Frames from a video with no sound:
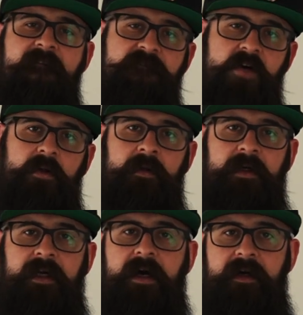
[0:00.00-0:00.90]
full
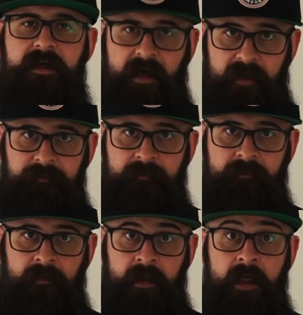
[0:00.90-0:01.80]
and uncut.
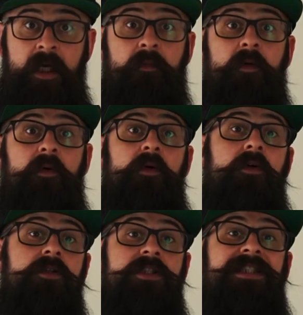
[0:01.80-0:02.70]
We'll
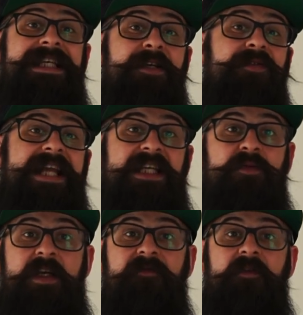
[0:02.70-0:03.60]
see you next
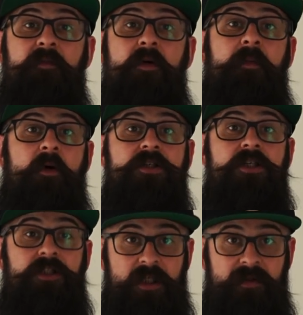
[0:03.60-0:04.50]
week for more Porsche
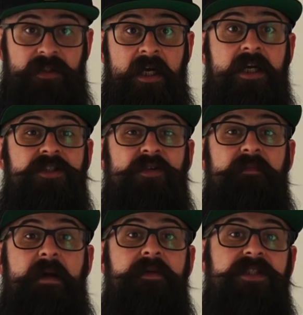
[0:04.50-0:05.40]
news, so
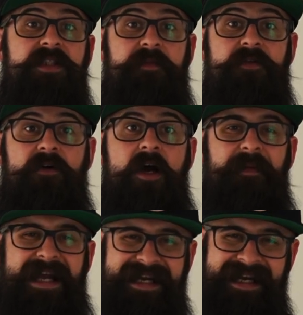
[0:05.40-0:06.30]
remember to subscribe
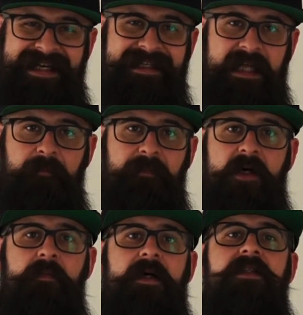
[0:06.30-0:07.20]
and click that
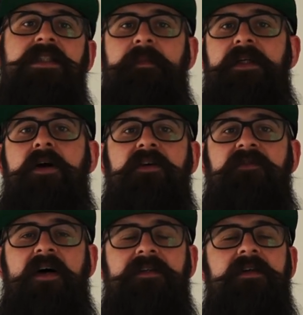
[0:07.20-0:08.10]
bell button to be
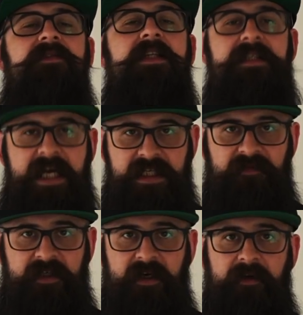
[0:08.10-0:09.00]
notified of the next
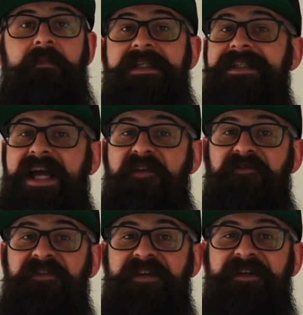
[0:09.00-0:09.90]
video. Be safe,
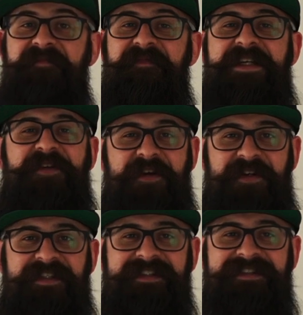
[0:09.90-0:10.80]
be
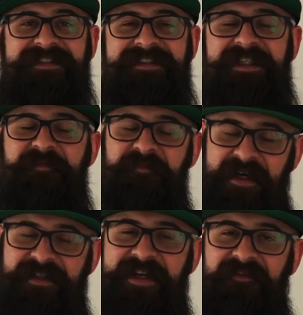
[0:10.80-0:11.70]
good and
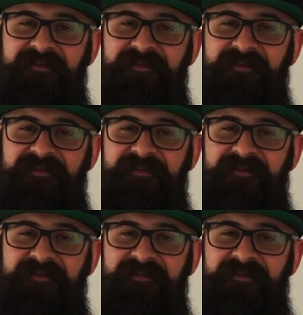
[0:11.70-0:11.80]
much love